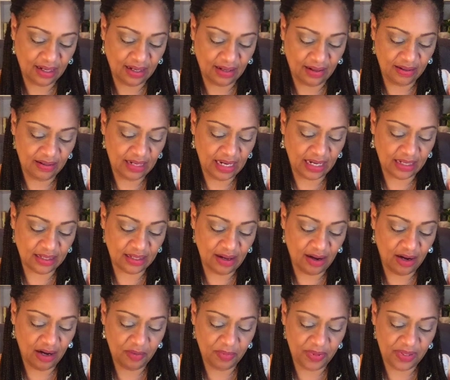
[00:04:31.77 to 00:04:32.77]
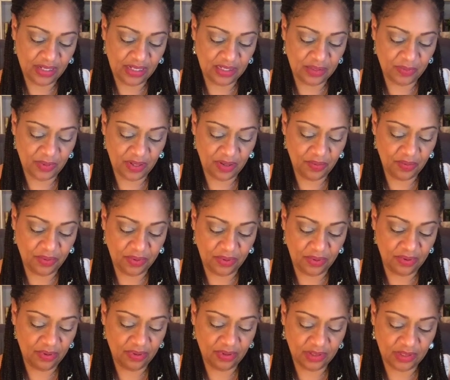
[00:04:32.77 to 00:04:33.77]
Our next card, please, Spirit.
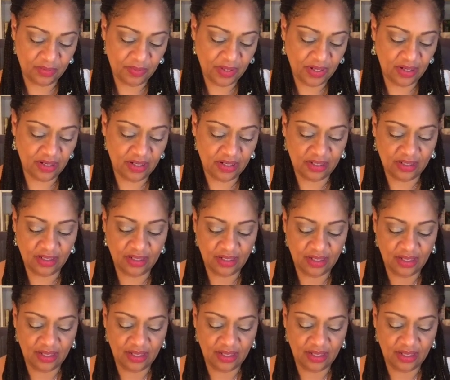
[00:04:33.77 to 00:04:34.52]
Woo, Spirit is